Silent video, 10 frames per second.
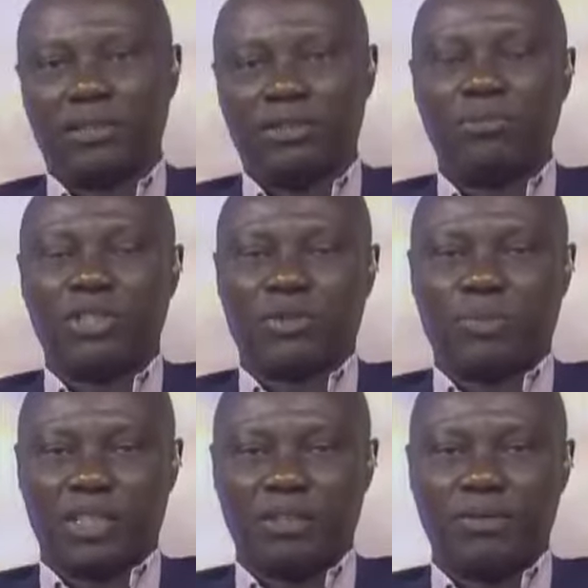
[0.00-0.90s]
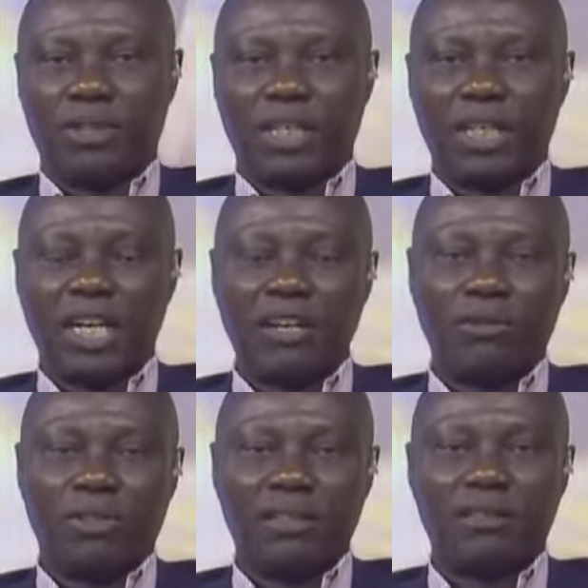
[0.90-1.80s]
you should be specific how
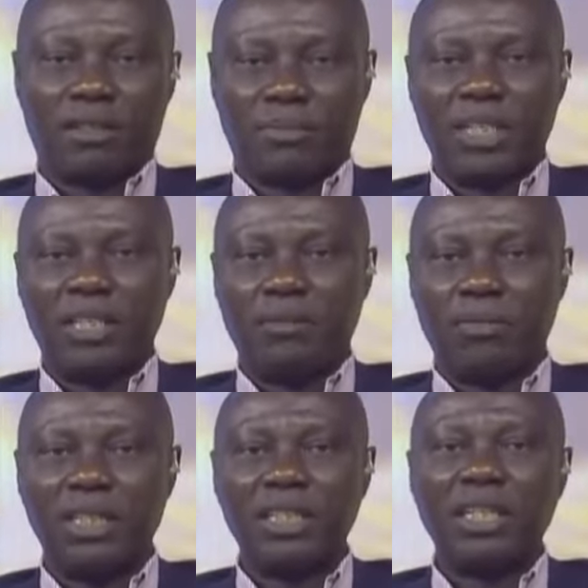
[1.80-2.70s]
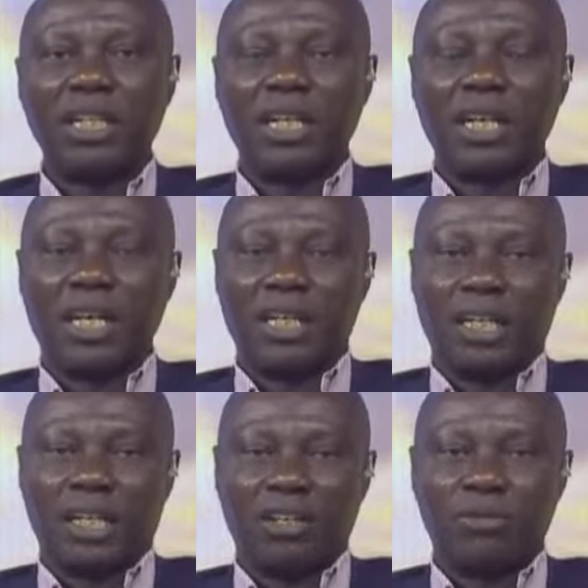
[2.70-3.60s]
you intend to spend the money
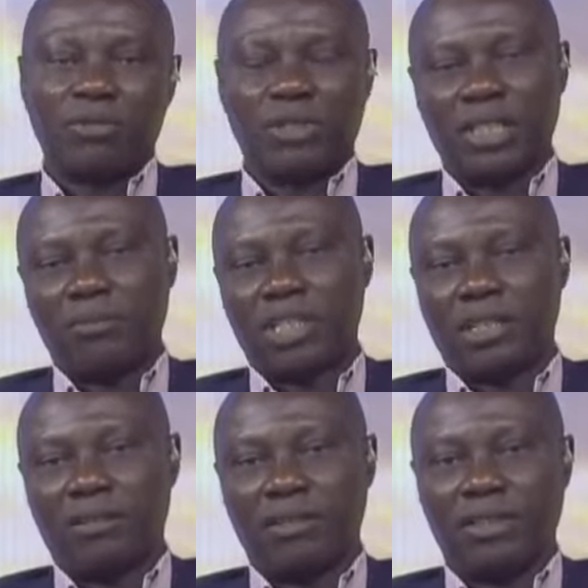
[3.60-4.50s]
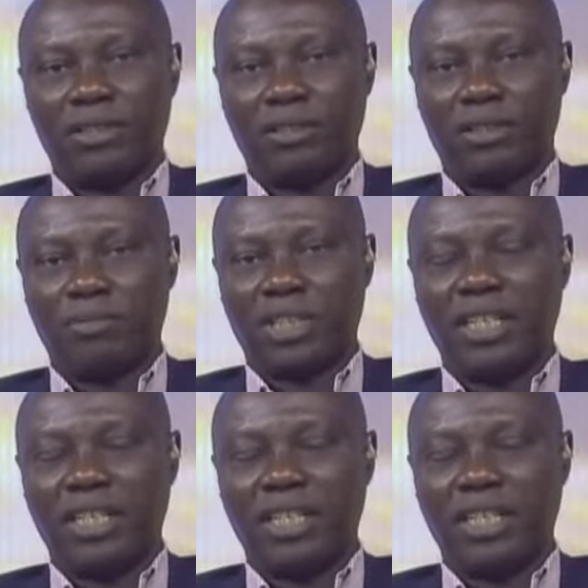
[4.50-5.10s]
and it comes with terms and conditions.